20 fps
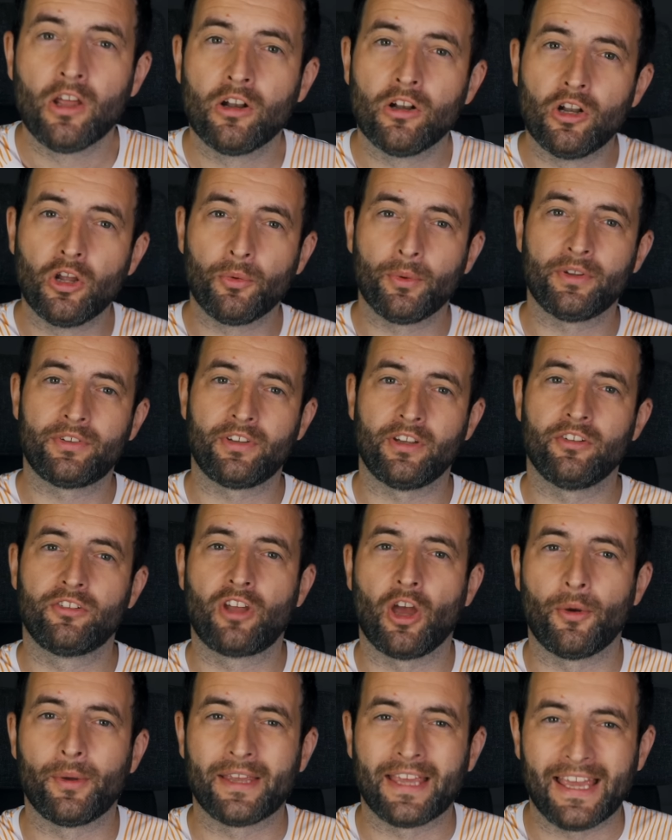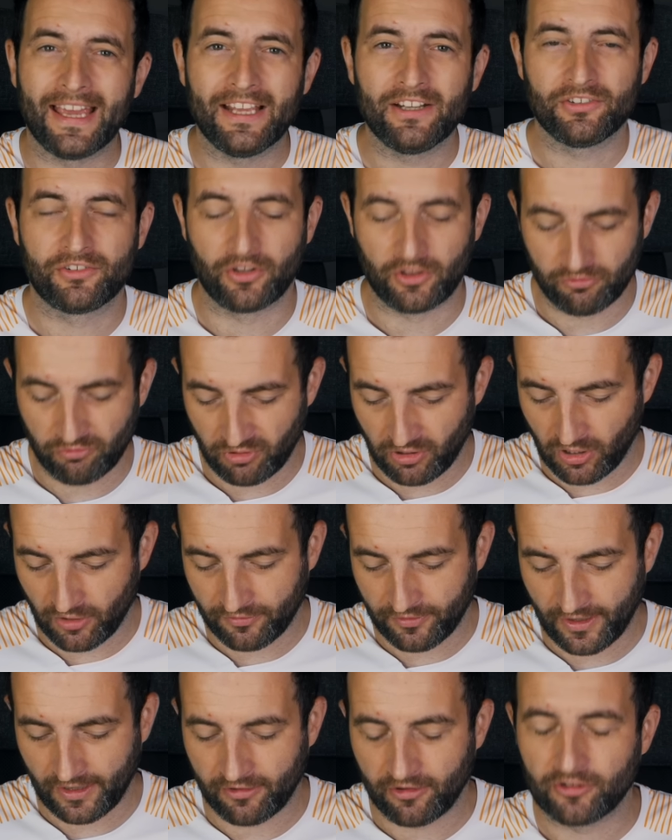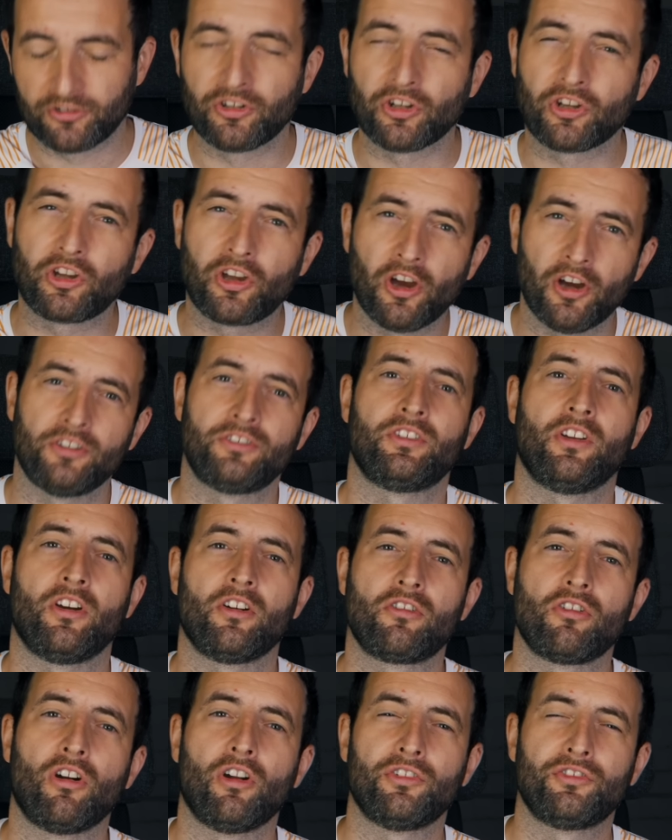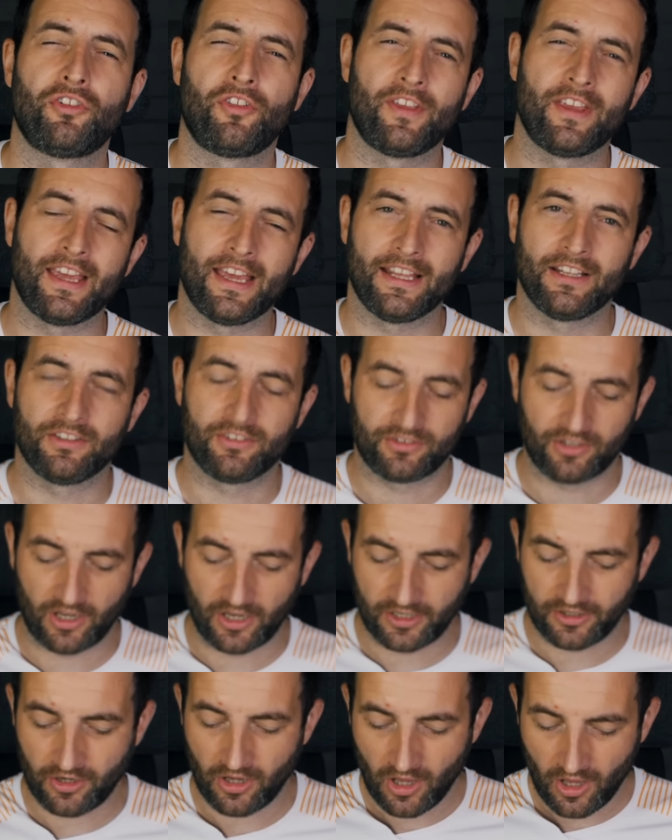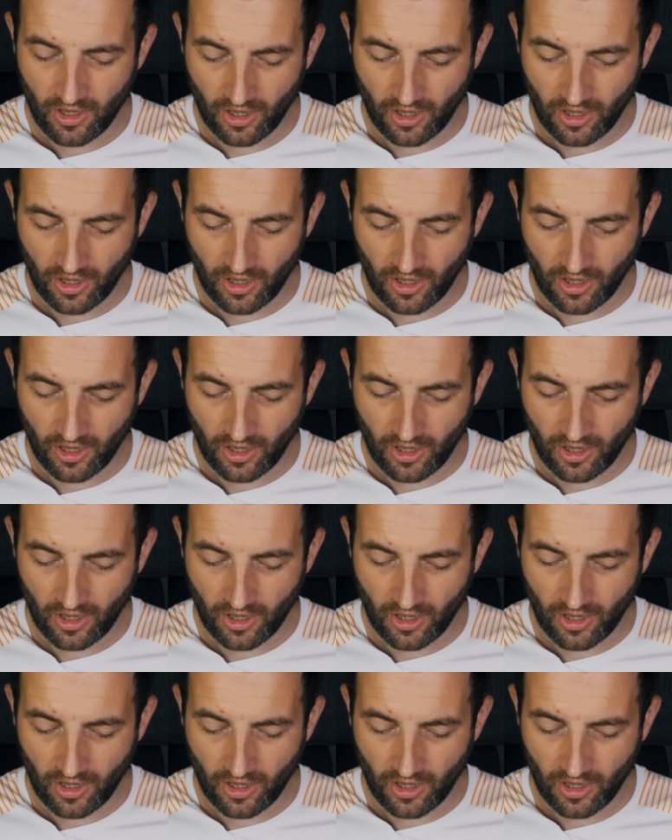Lewis is going into the runoff area to cut across the inside